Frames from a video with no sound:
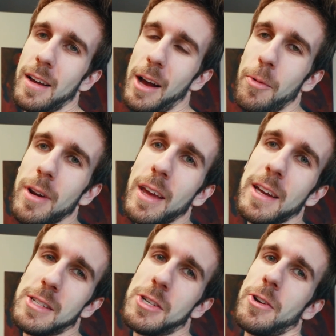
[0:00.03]
I want to
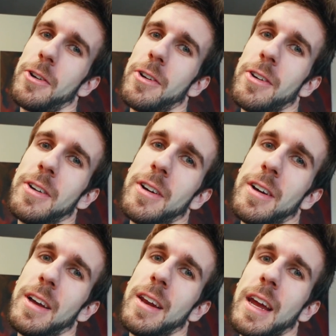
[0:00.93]
answer
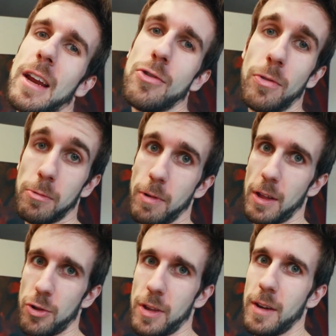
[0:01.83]
an age-old
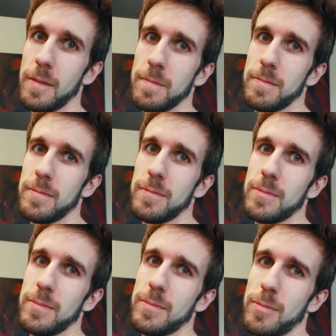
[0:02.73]
question,
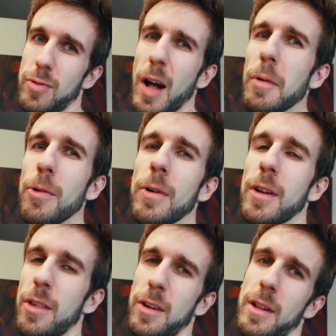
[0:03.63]
probably one
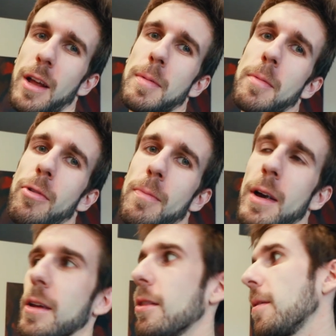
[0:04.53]
that's on a lot of people's
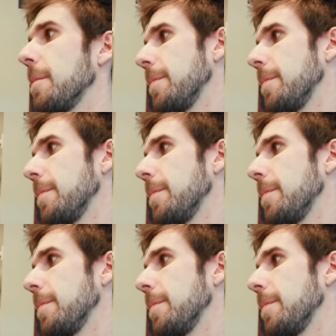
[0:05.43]
minds.